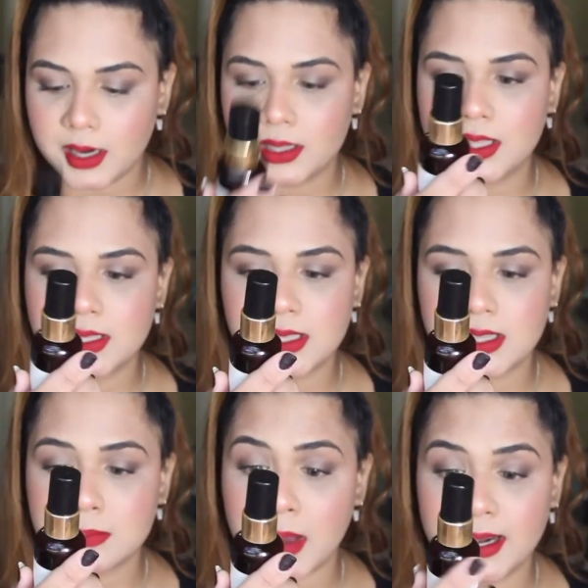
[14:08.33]
but this
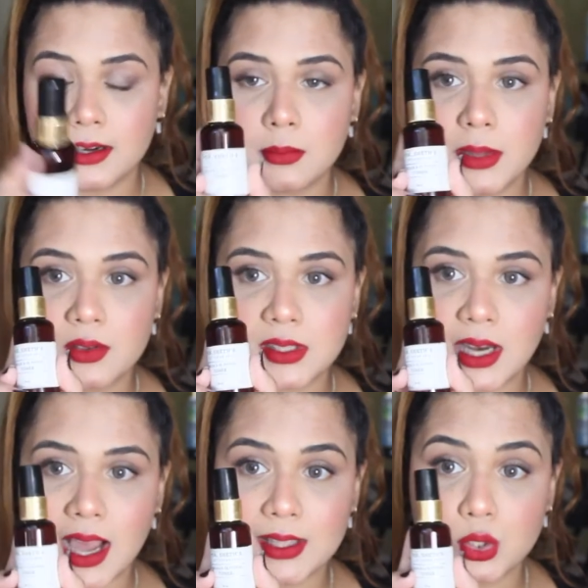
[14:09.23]
is milder because
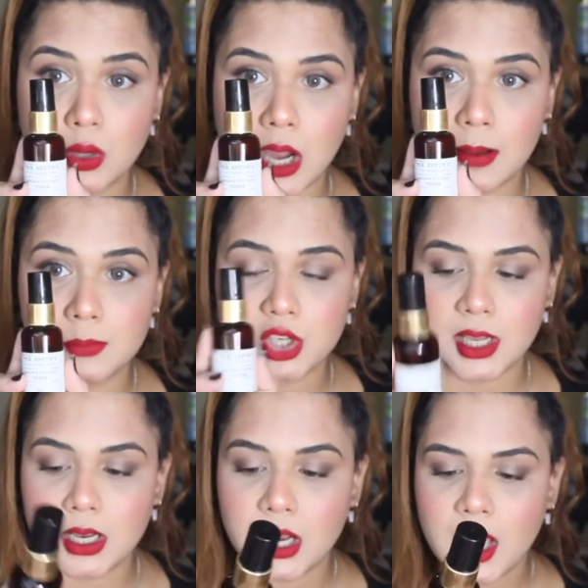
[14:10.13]
it has gulab
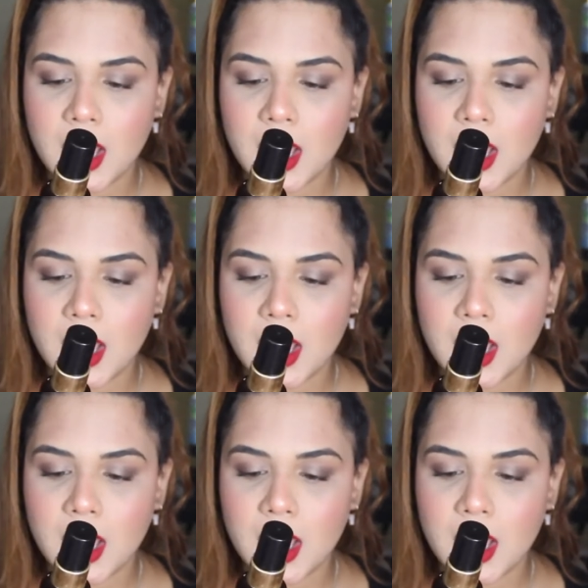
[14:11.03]
gel.